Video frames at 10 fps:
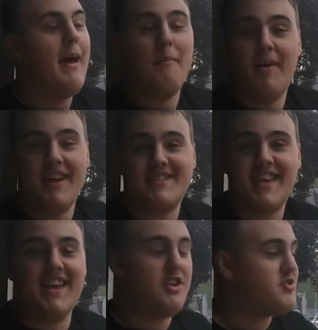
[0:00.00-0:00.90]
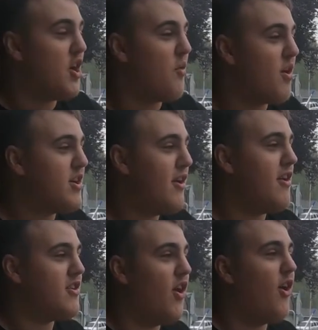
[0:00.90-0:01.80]
Yep. But it's like you start working
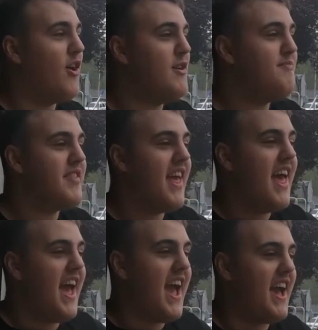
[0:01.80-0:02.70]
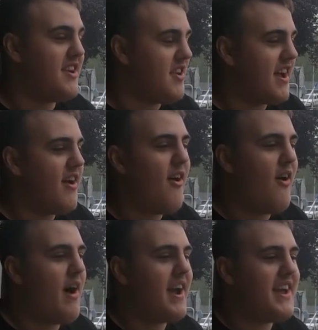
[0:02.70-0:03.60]
on a car, and you're like, oh,
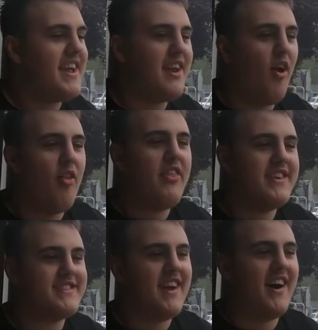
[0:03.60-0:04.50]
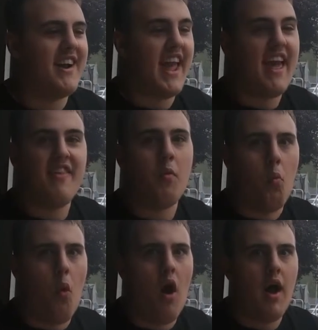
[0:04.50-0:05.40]
I could get all this done, and
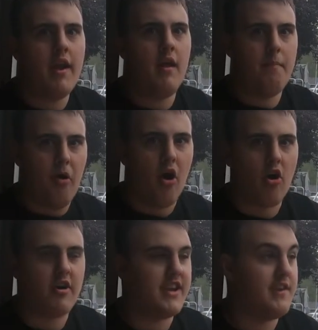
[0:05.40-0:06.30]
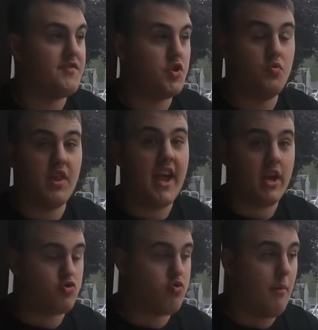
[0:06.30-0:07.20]
then one part gives you
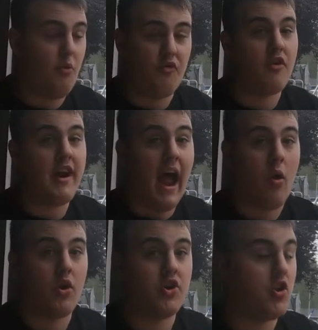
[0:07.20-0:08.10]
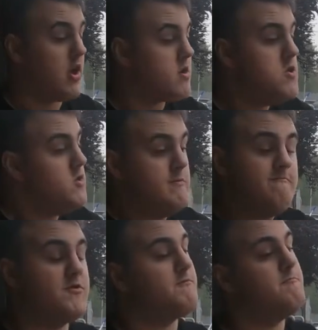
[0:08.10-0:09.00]
like trouble for an hour, and you're like,
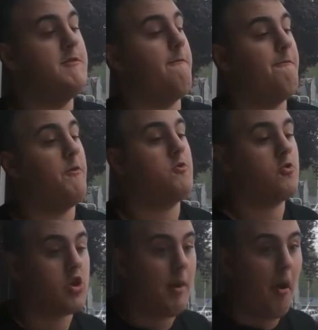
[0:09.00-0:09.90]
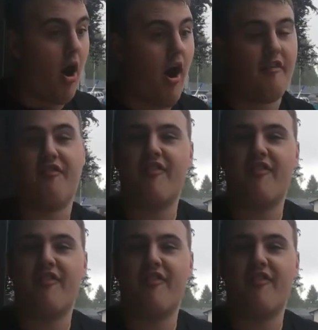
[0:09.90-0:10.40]
this motherfucker, come off,